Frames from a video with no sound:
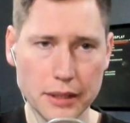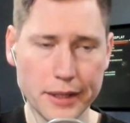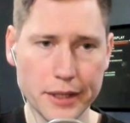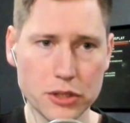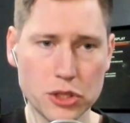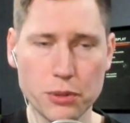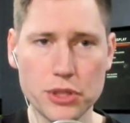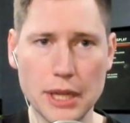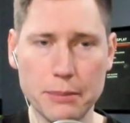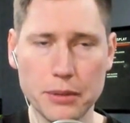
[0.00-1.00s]
uh, mm-hmm. super
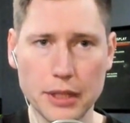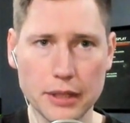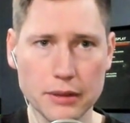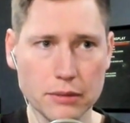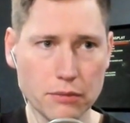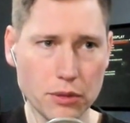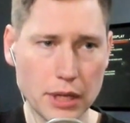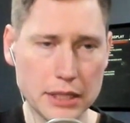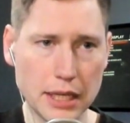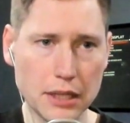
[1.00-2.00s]
sampling for
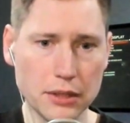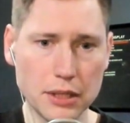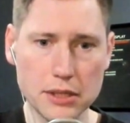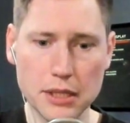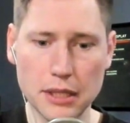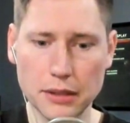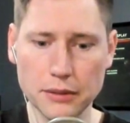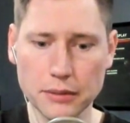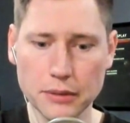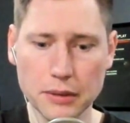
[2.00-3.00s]

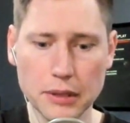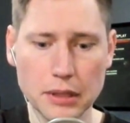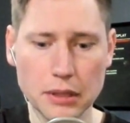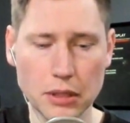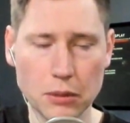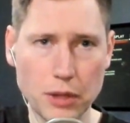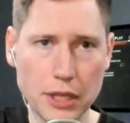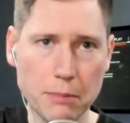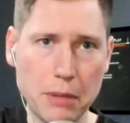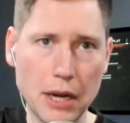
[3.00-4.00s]
anti-aliasing. Uh,
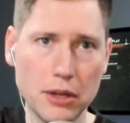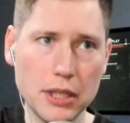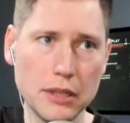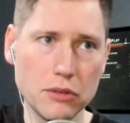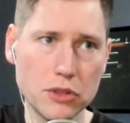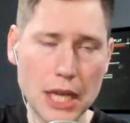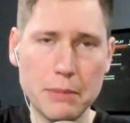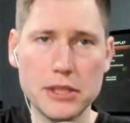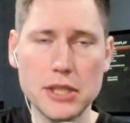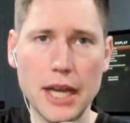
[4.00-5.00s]
they compared it side
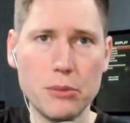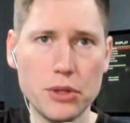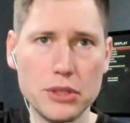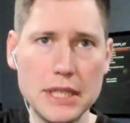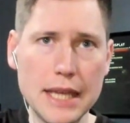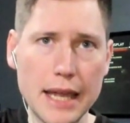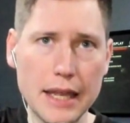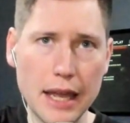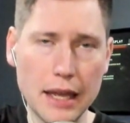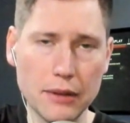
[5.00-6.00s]
by side with
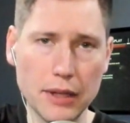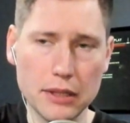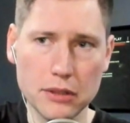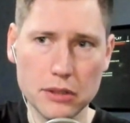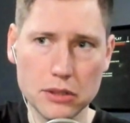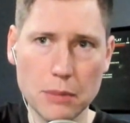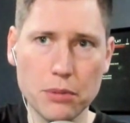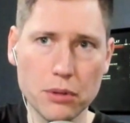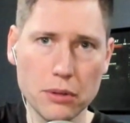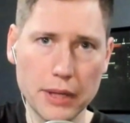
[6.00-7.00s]
TAA, like the
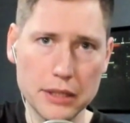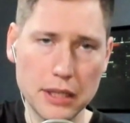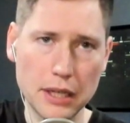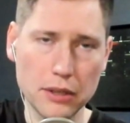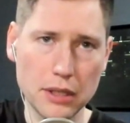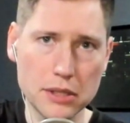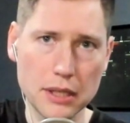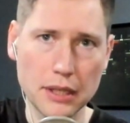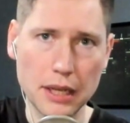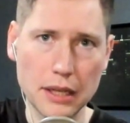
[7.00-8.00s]
temporal
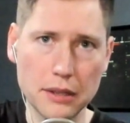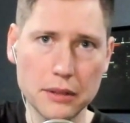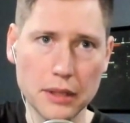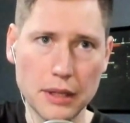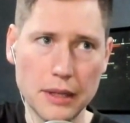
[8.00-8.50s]
anti-aliasing, and